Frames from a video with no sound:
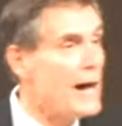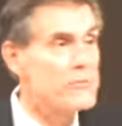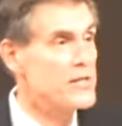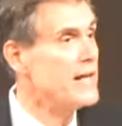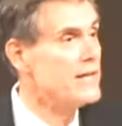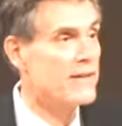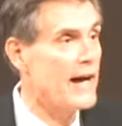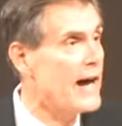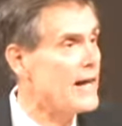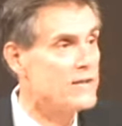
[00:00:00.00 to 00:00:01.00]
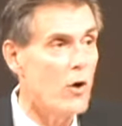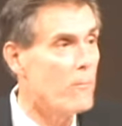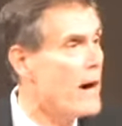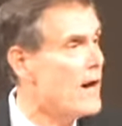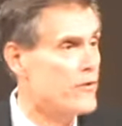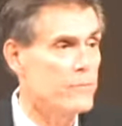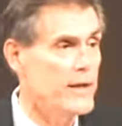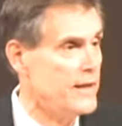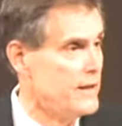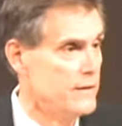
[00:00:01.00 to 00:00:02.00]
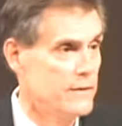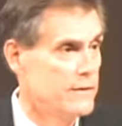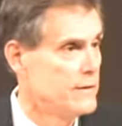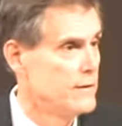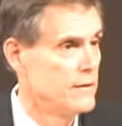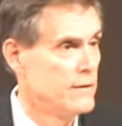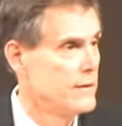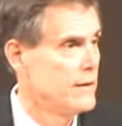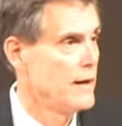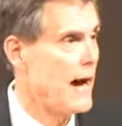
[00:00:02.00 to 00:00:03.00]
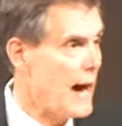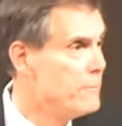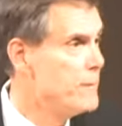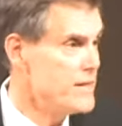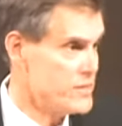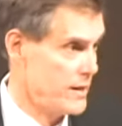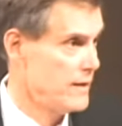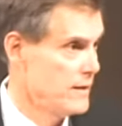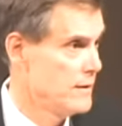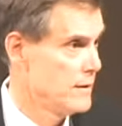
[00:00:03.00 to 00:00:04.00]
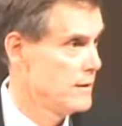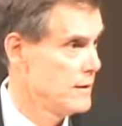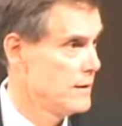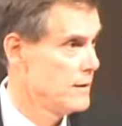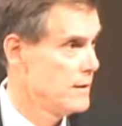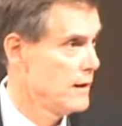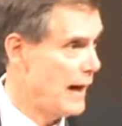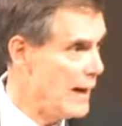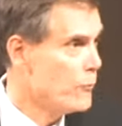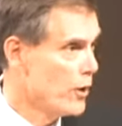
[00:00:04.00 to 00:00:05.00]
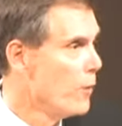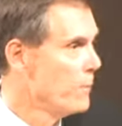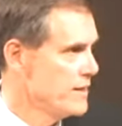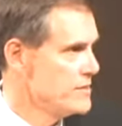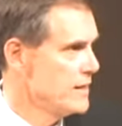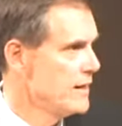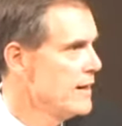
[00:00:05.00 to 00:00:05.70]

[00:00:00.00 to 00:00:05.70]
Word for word: I'm saying to the guy, don't bother me. I'm busy. I'm real busy.